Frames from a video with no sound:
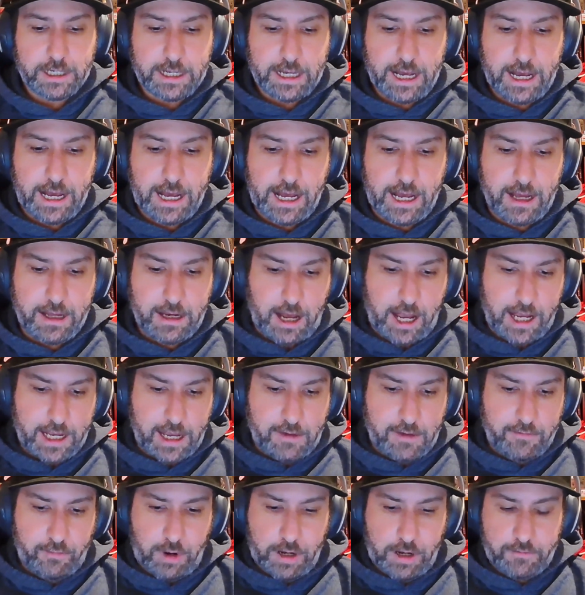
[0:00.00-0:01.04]
I
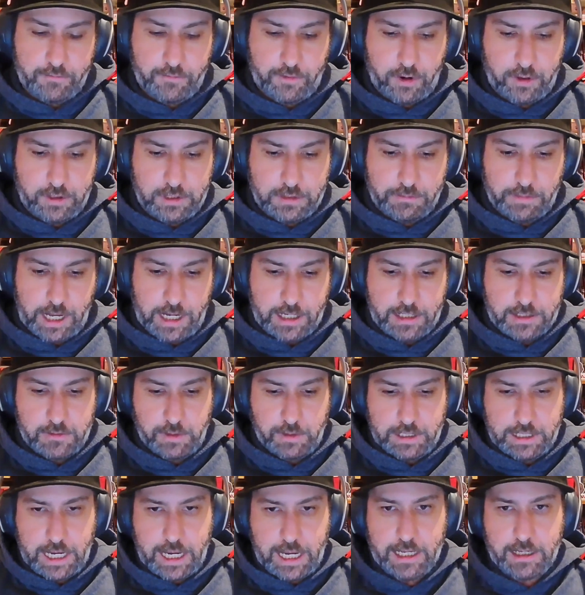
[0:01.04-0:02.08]
gave one vote to Marcus
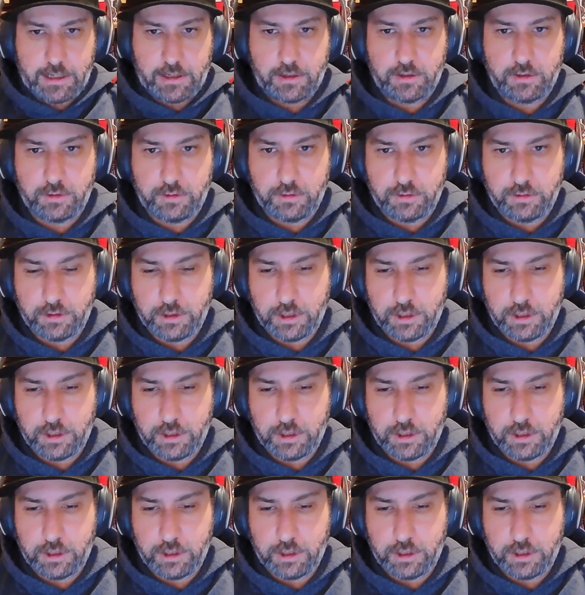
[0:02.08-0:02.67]
Windhager, who